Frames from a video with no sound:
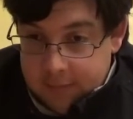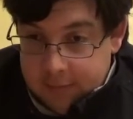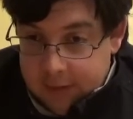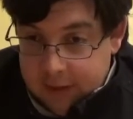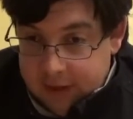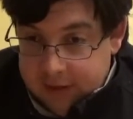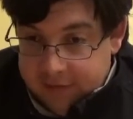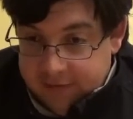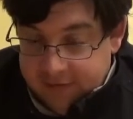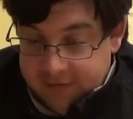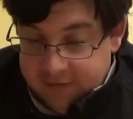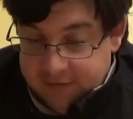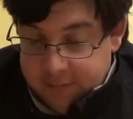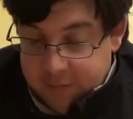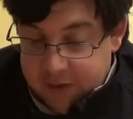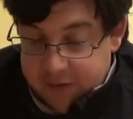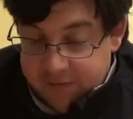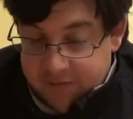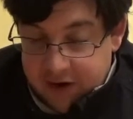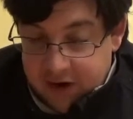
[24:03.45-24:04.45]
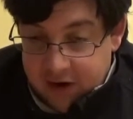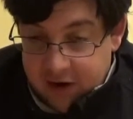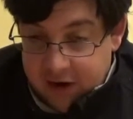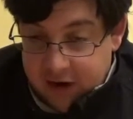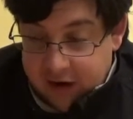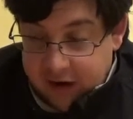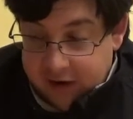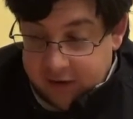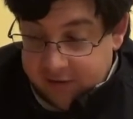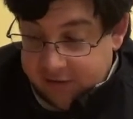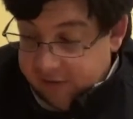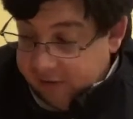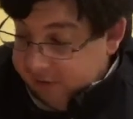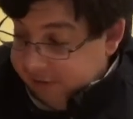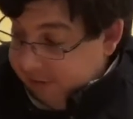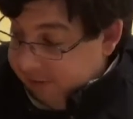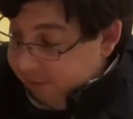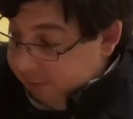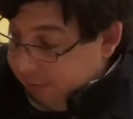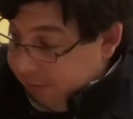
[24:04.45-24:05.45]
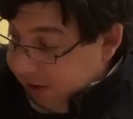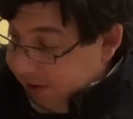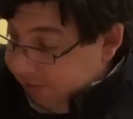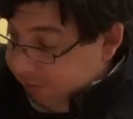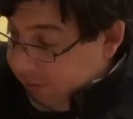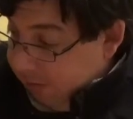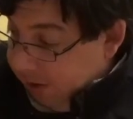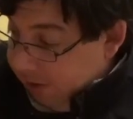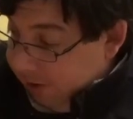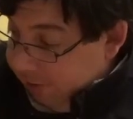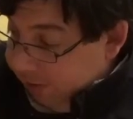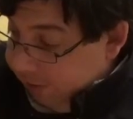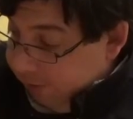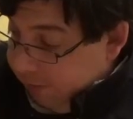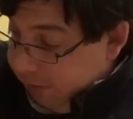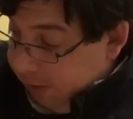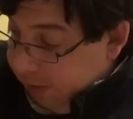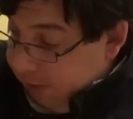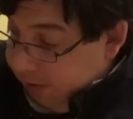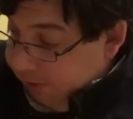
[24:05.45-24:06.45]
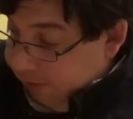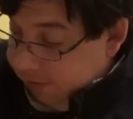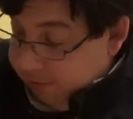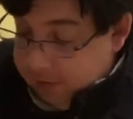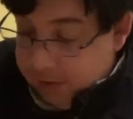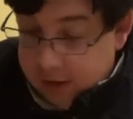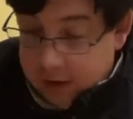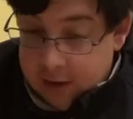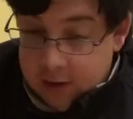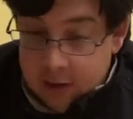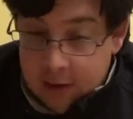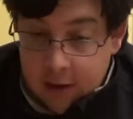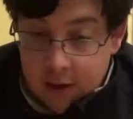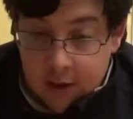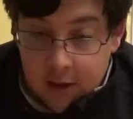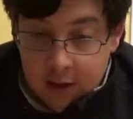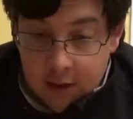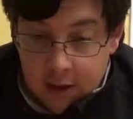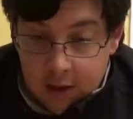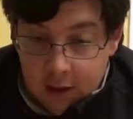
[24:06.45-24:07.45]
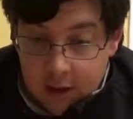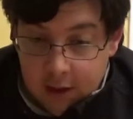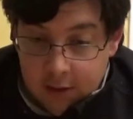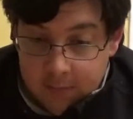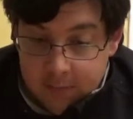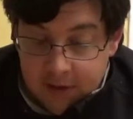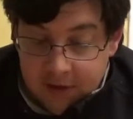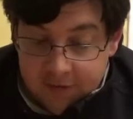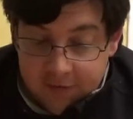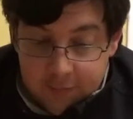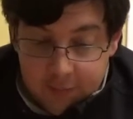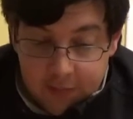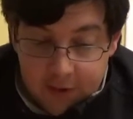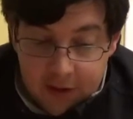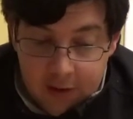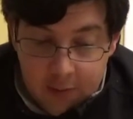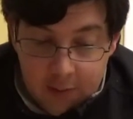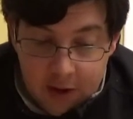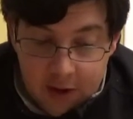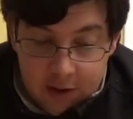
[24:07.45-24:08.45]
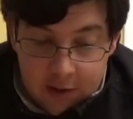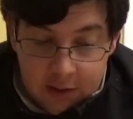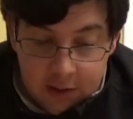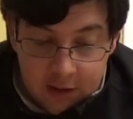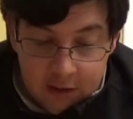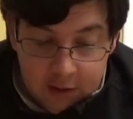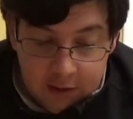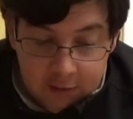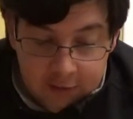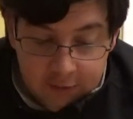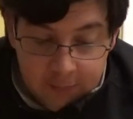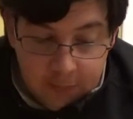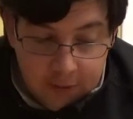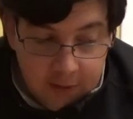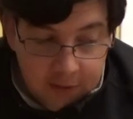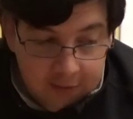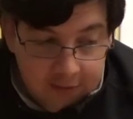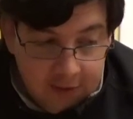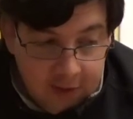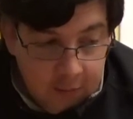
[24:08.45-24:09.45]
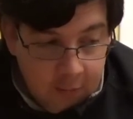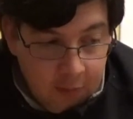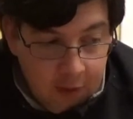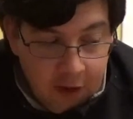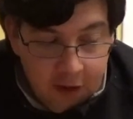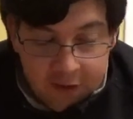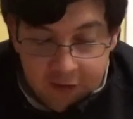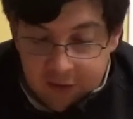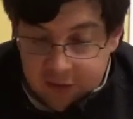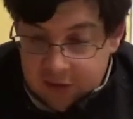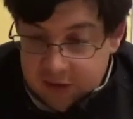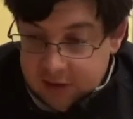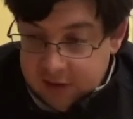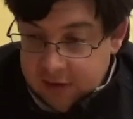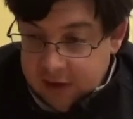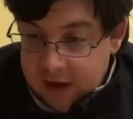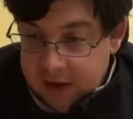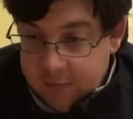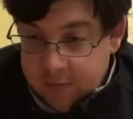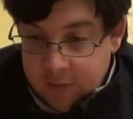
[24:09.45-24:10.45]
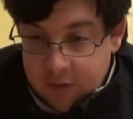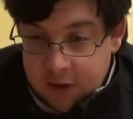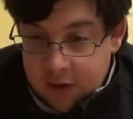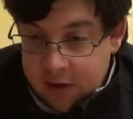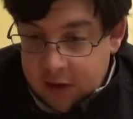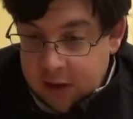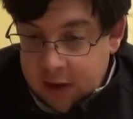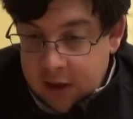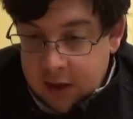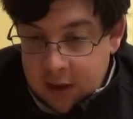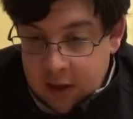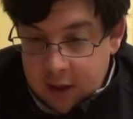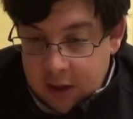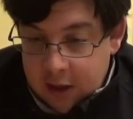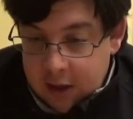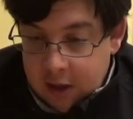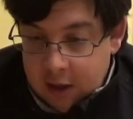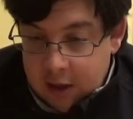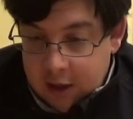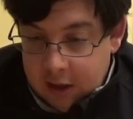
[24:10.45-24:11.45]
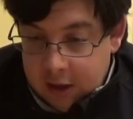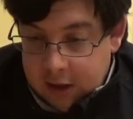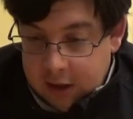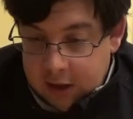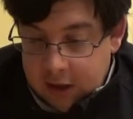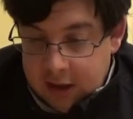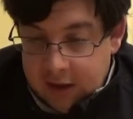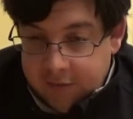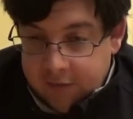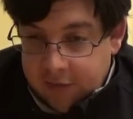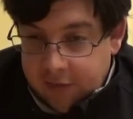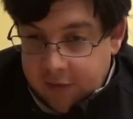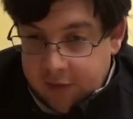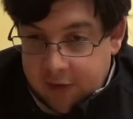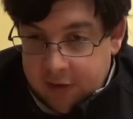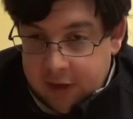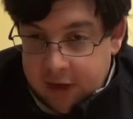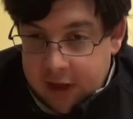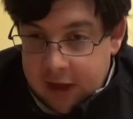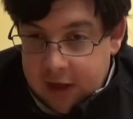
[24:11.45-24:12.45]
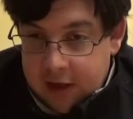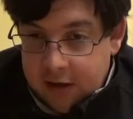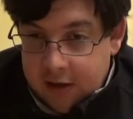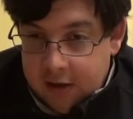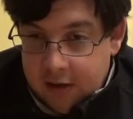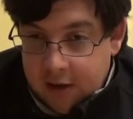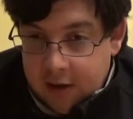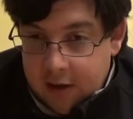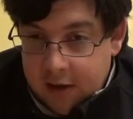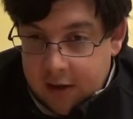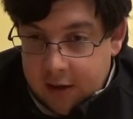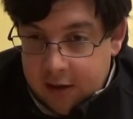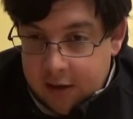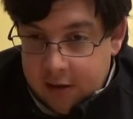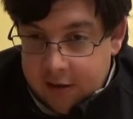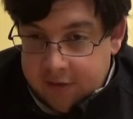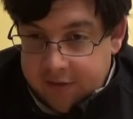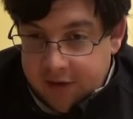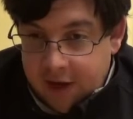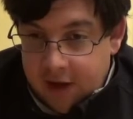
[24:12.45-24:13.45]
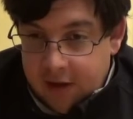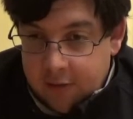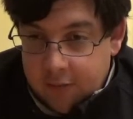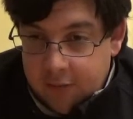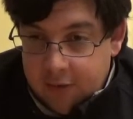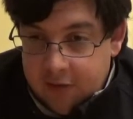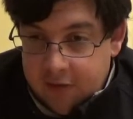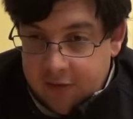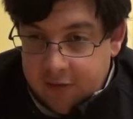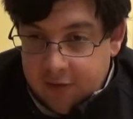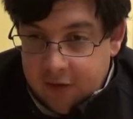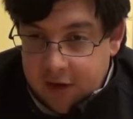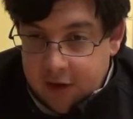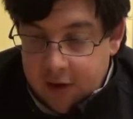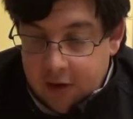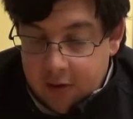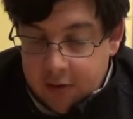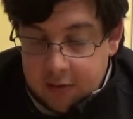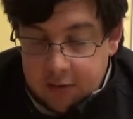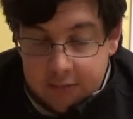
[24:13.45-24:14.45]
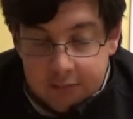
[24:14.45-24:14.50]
He's just been very inconsistent. Plays well in spurts and then doesn't play well in other spurts. That Washington team really can never really get a solid win streak going.